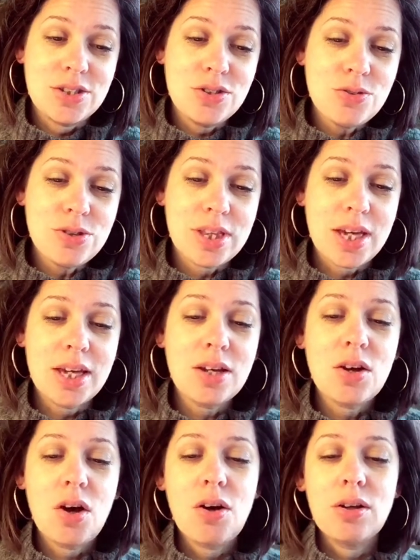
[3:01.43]
new thing
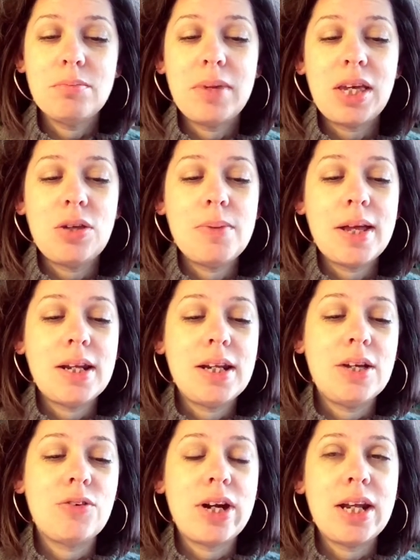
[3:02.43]
called Make
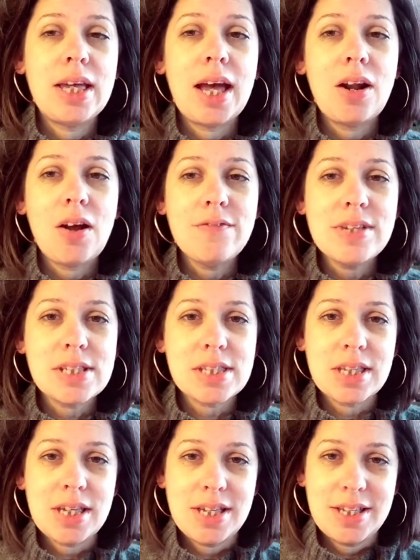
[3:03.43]
Humanity Great Again.
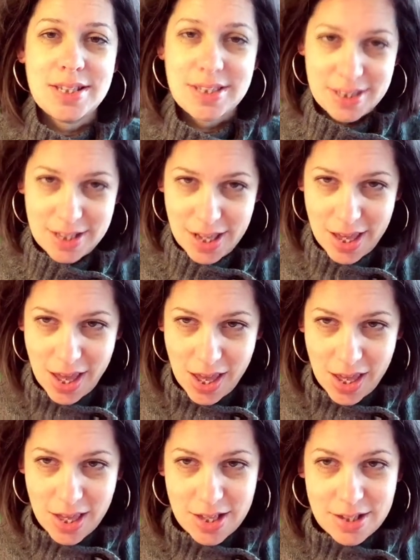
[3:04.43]
Obviously, he's
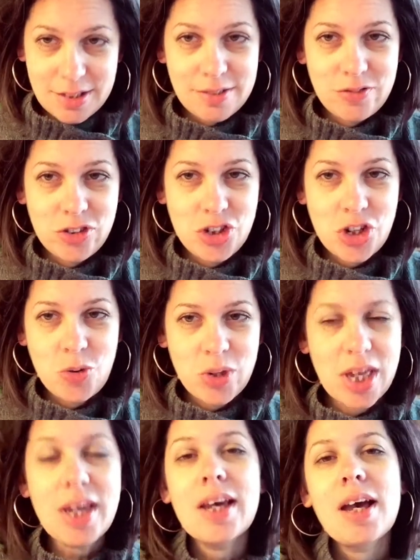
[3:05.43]

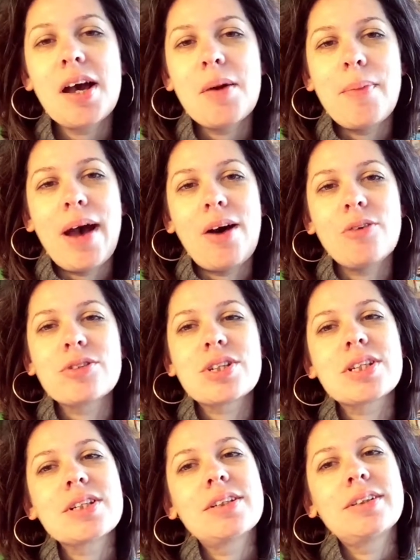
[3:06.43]
joking
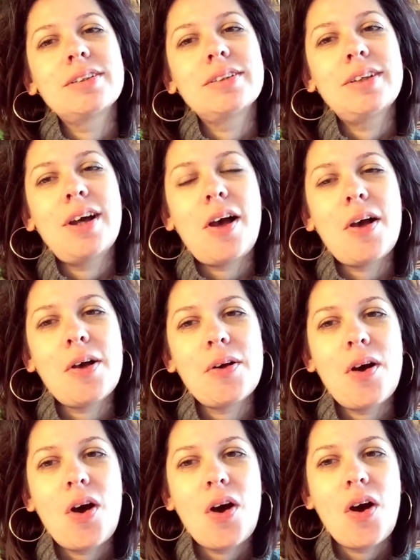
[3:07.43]
about
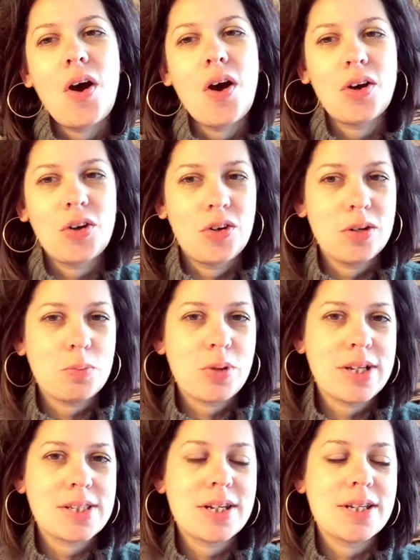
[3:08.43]
our current
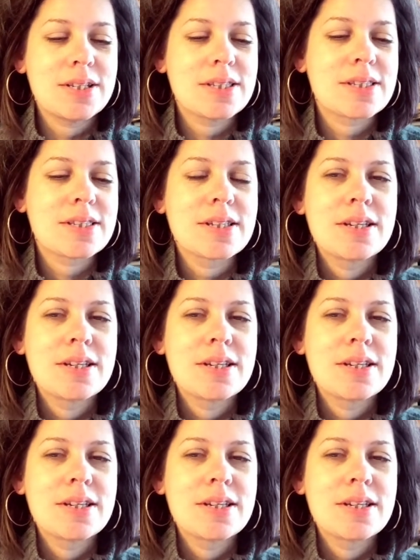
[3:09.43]
president's,